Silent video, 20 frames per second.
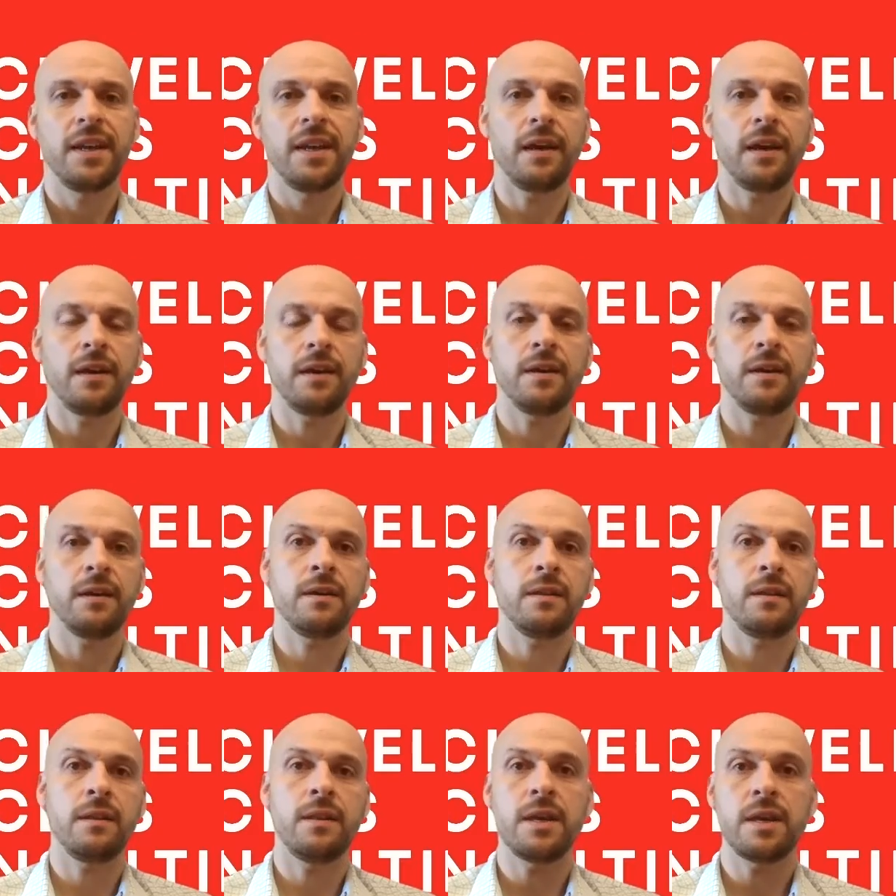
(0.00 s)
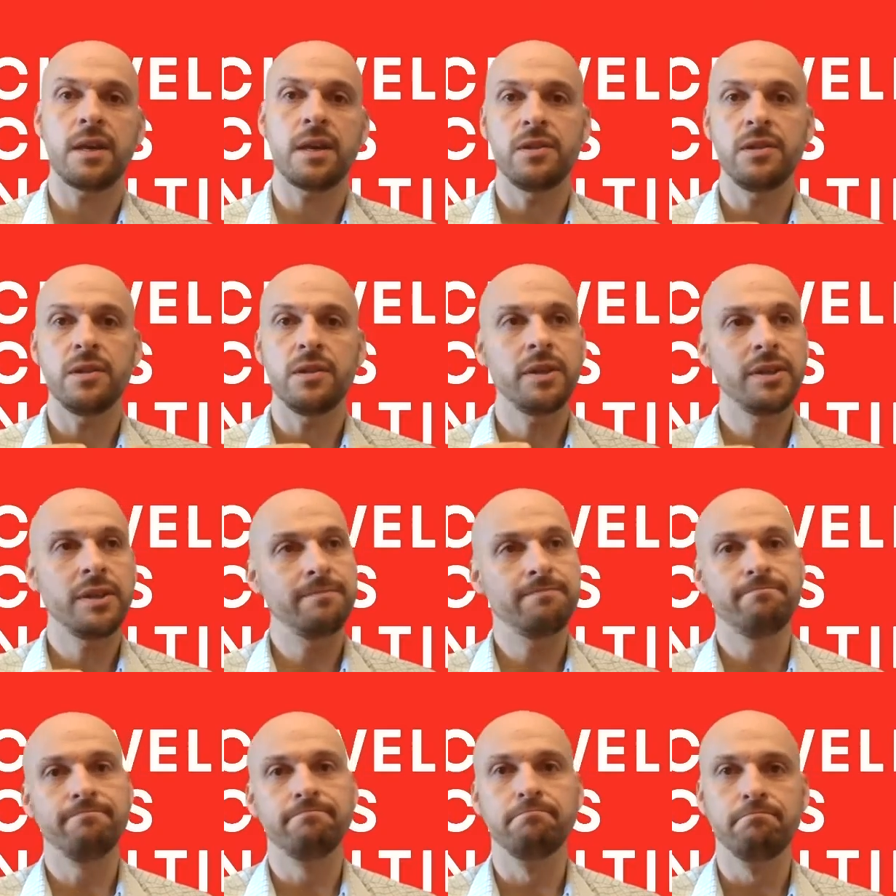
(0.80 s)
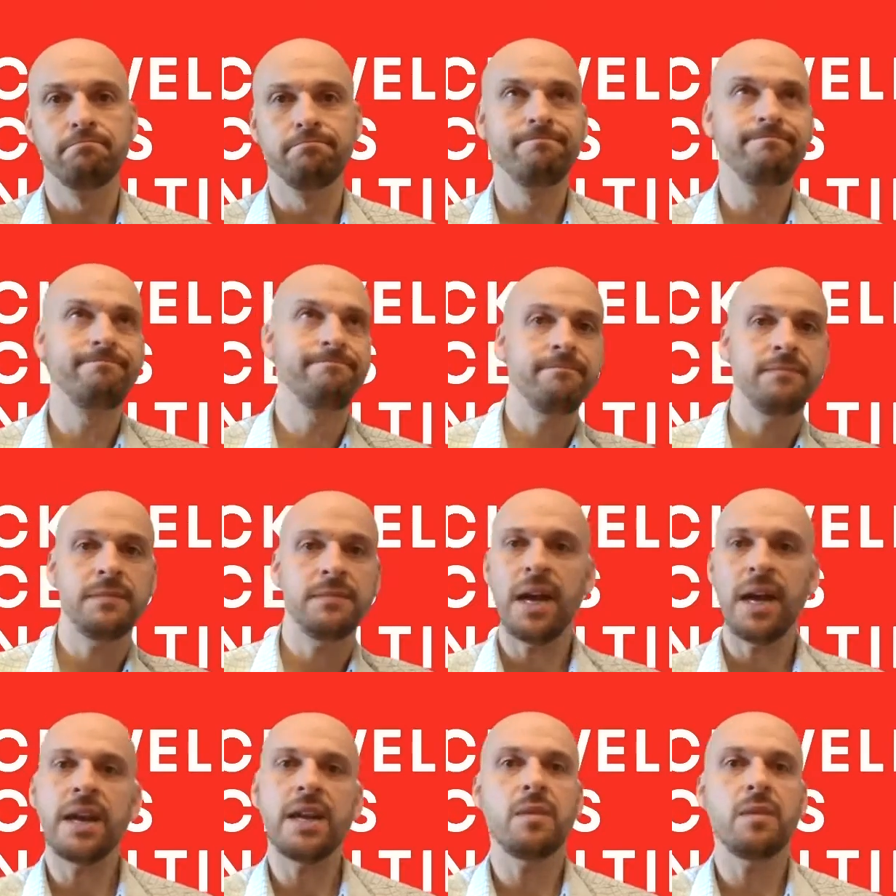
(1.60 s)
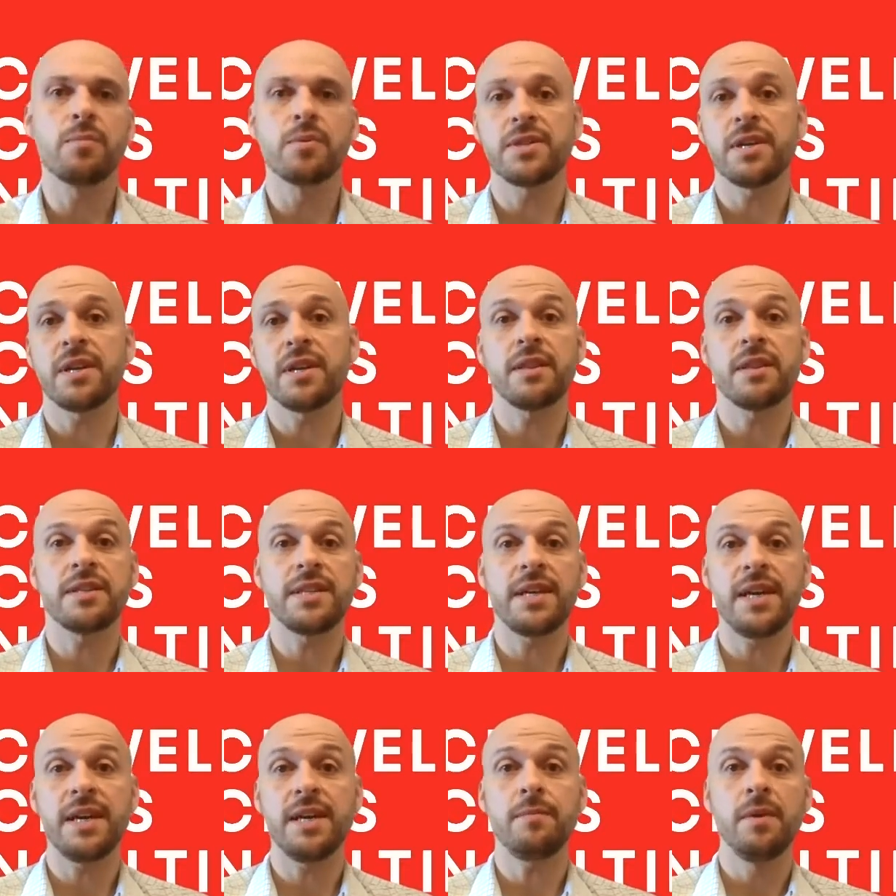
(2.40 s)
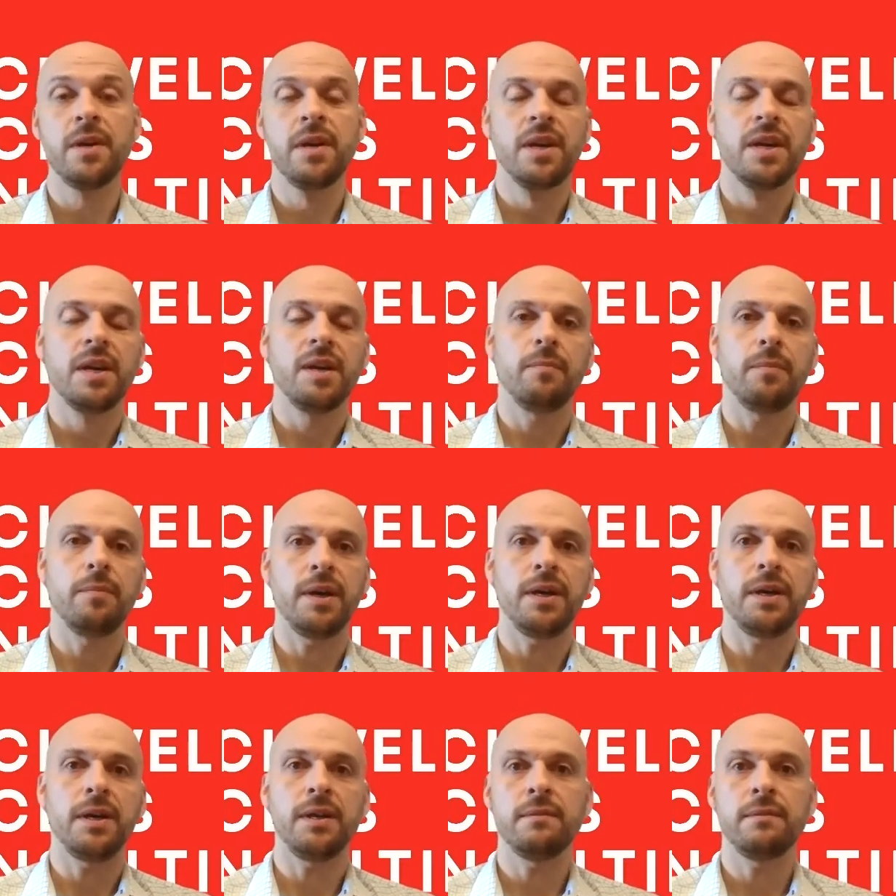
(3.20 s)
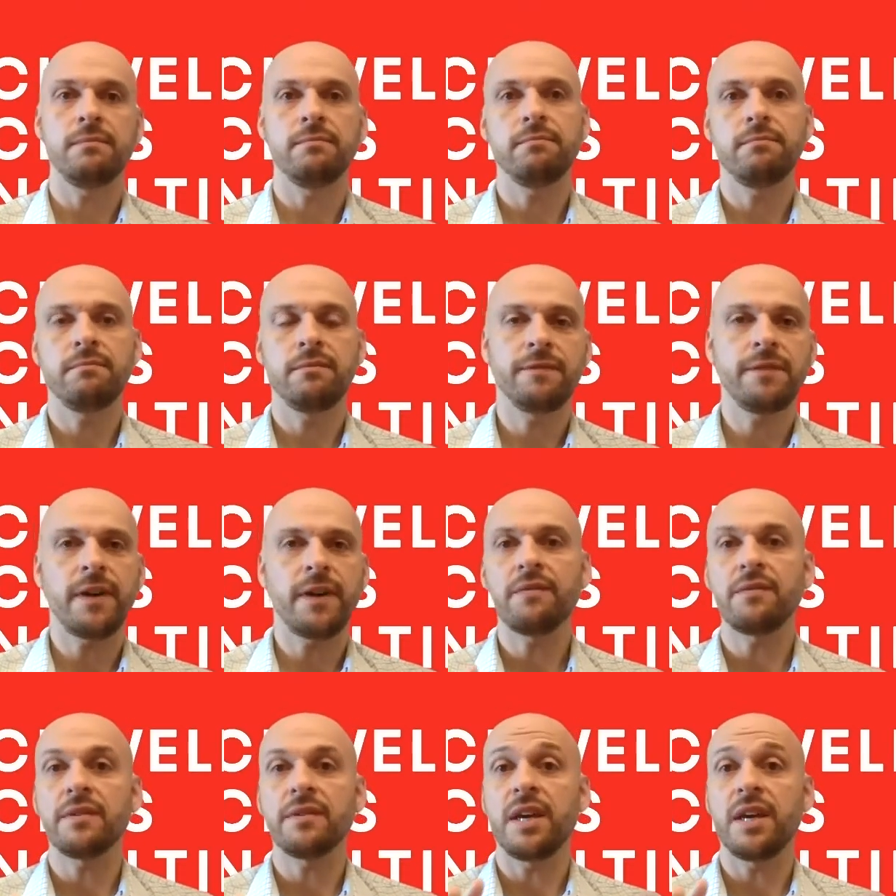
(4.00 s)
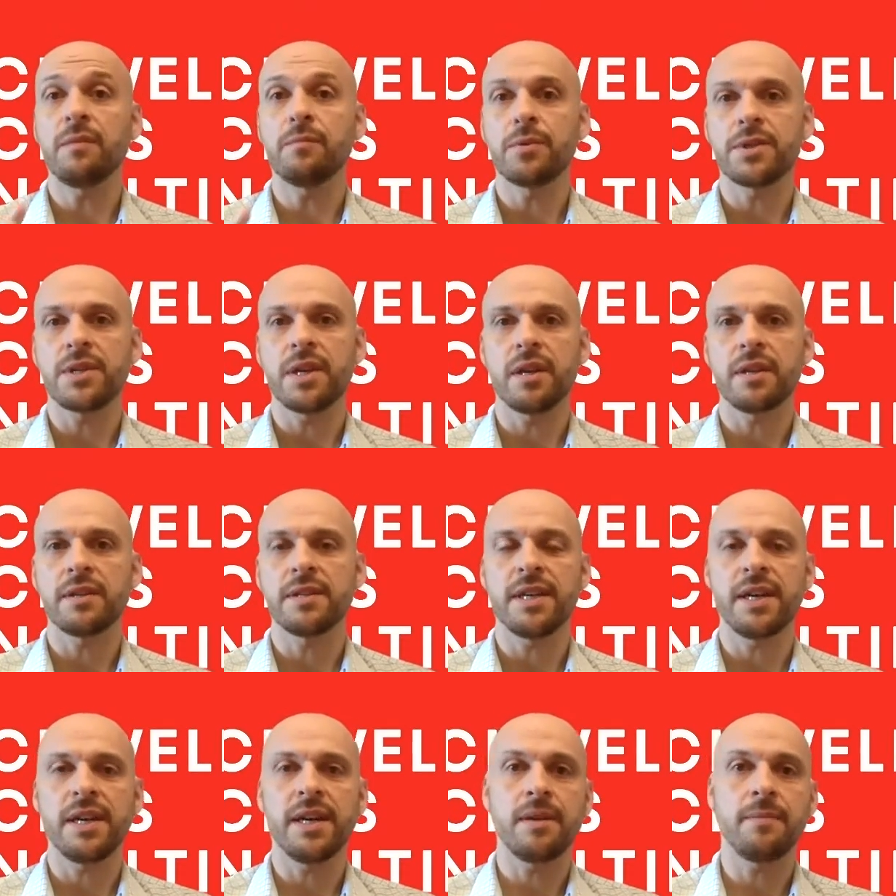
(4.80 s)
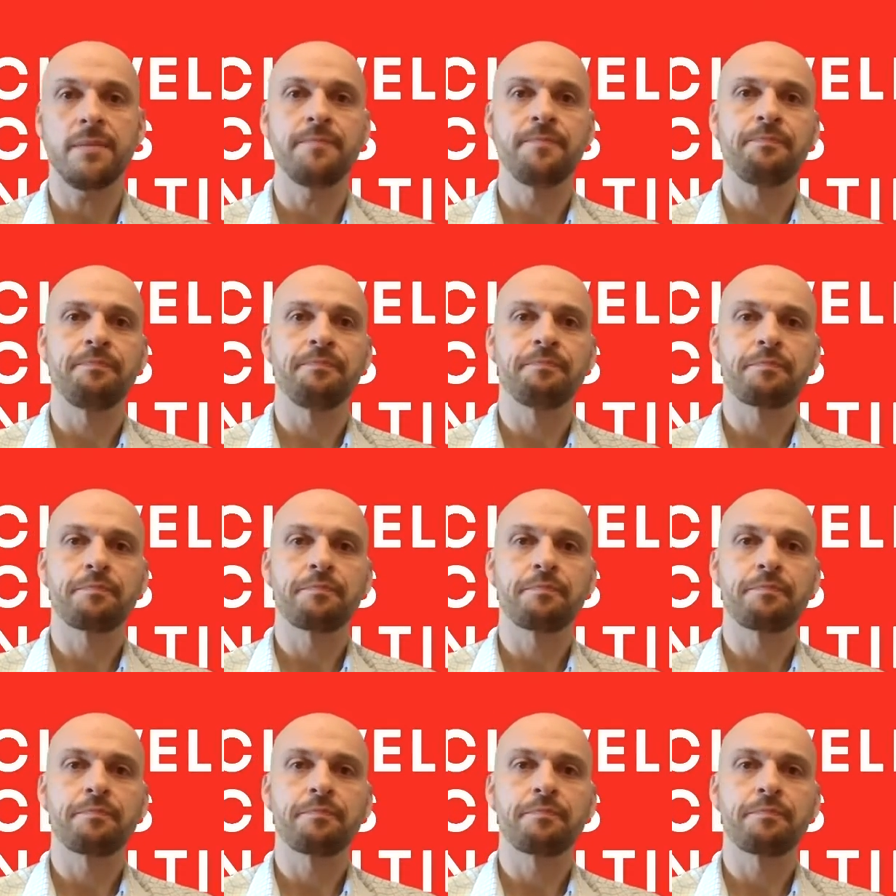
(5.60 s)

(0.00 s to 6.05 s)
They could do it 90% of the time, but 5 to 10% of the time,